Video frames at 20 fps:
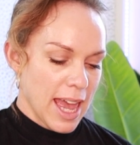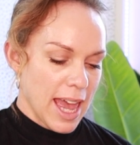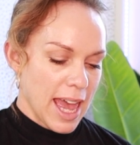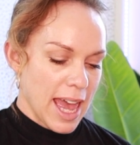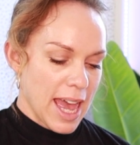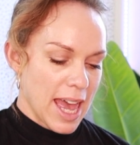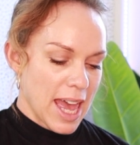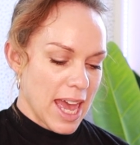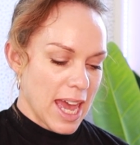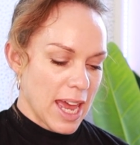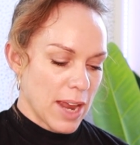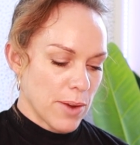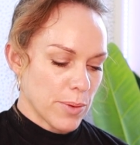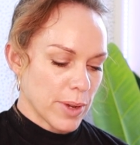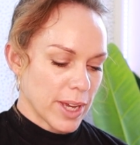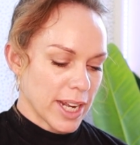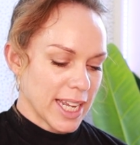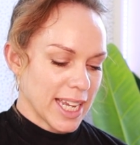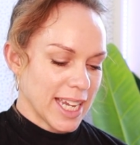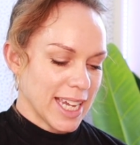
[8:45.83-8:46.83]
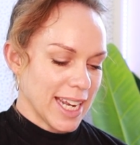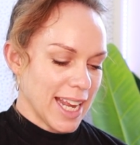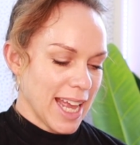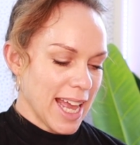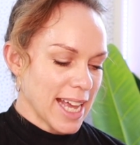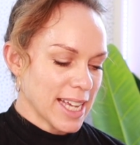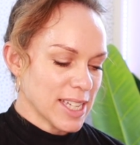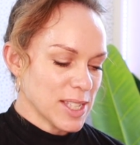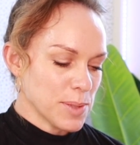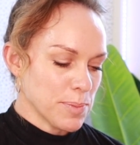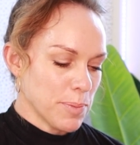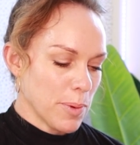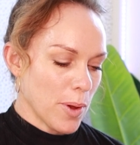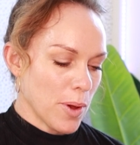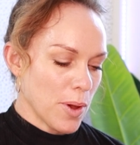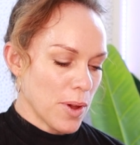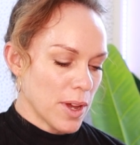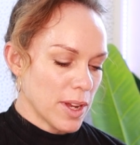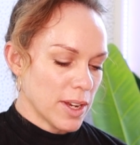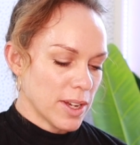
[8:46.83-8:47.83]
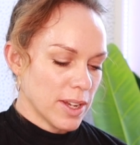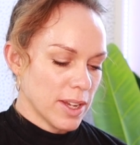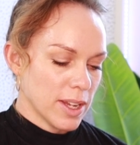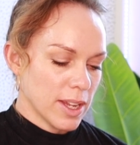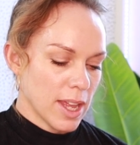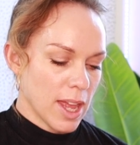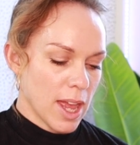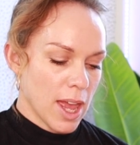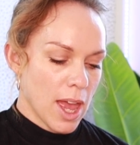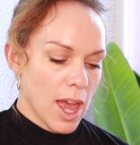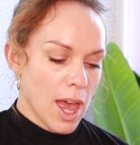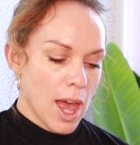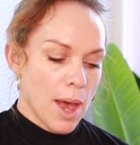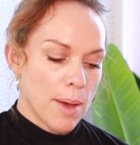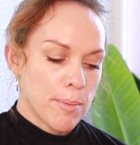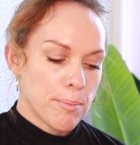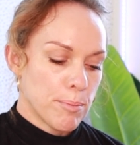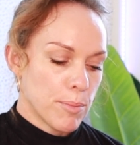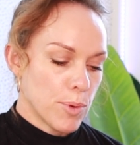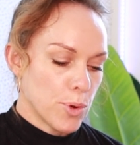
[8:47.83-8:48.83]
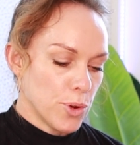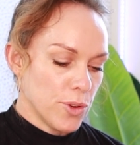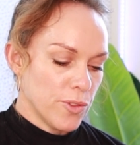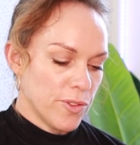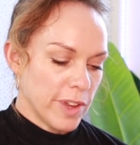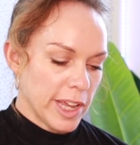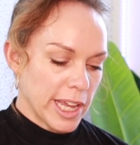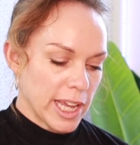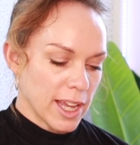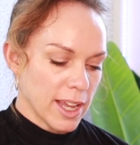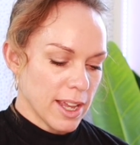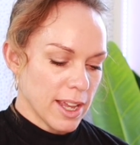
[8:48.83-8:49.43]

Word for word: and we're gonna hit export, movie.